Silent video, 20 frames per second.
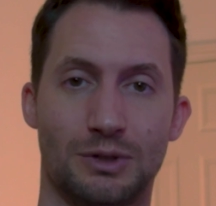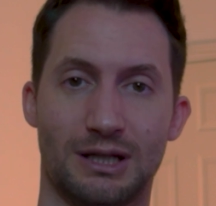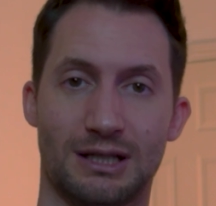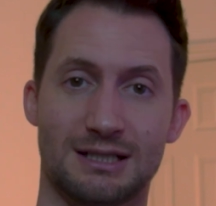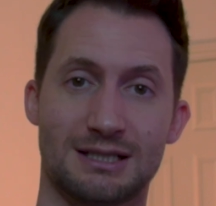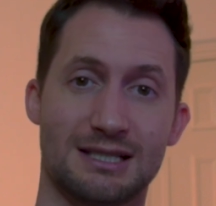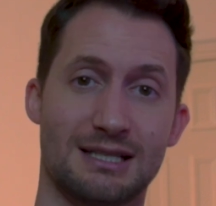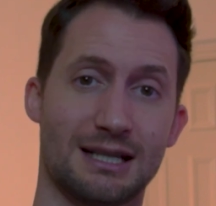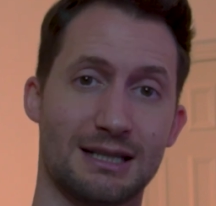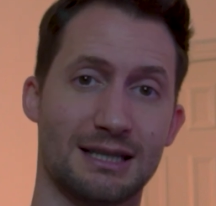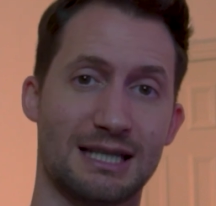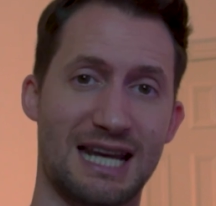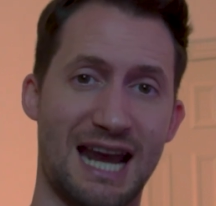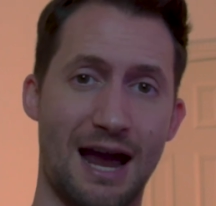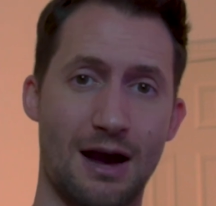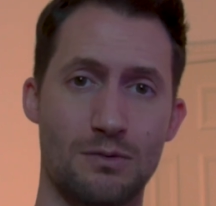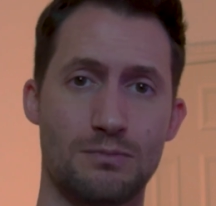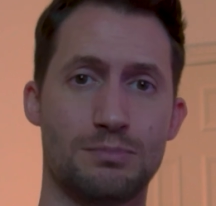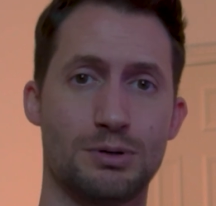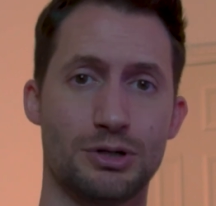We're going to stick the
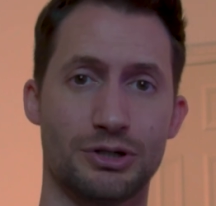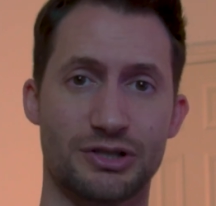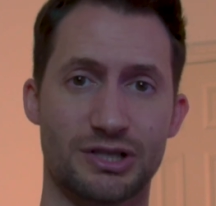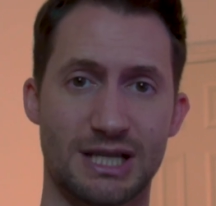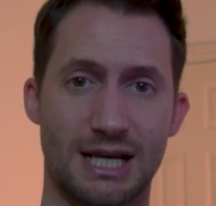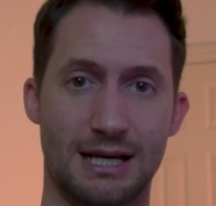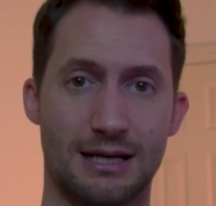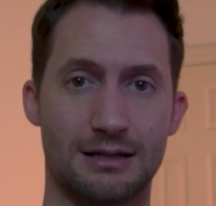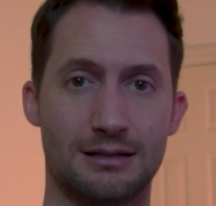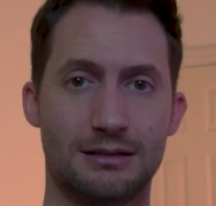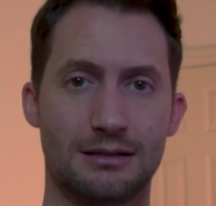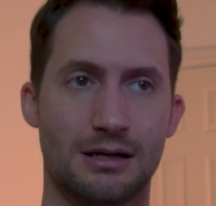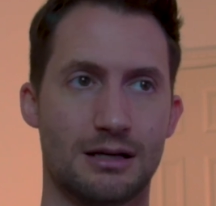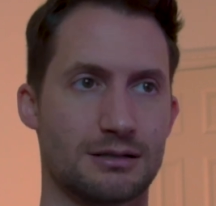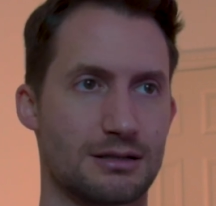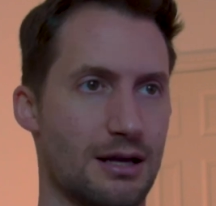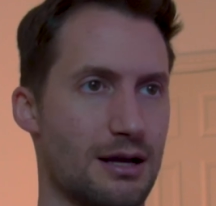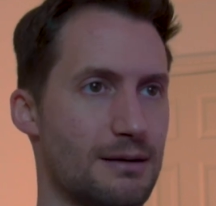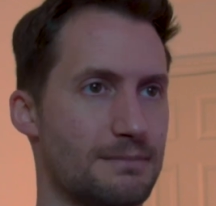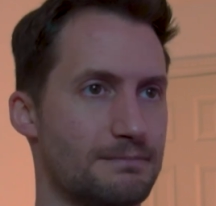outputs in
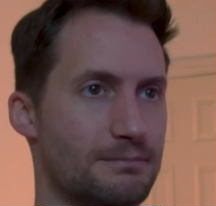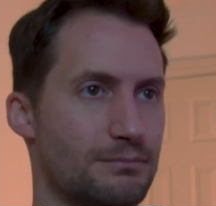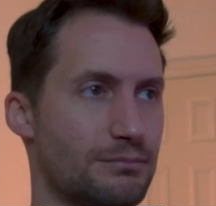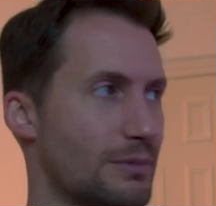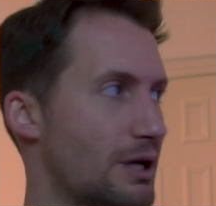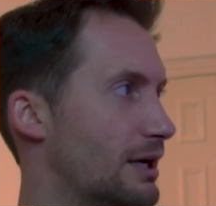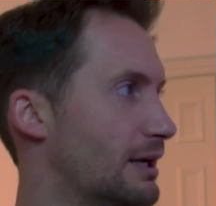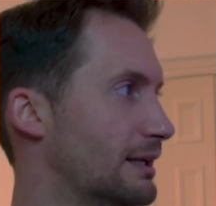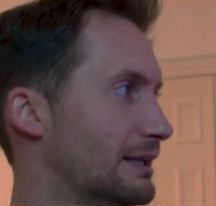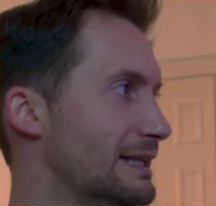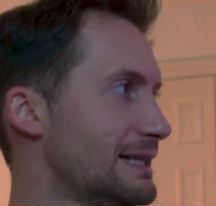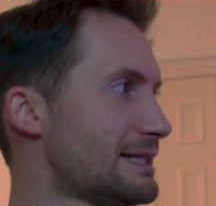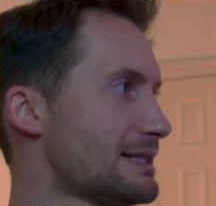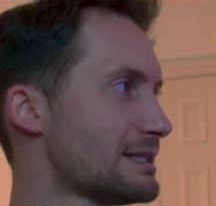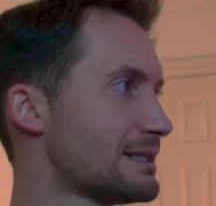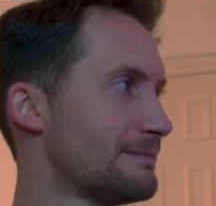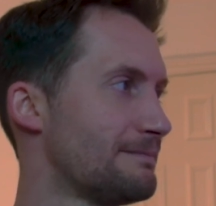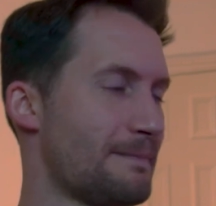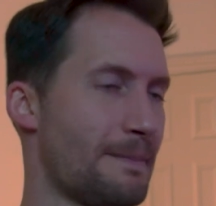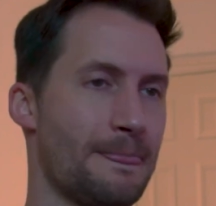as our uh,
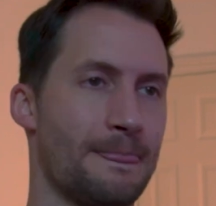list,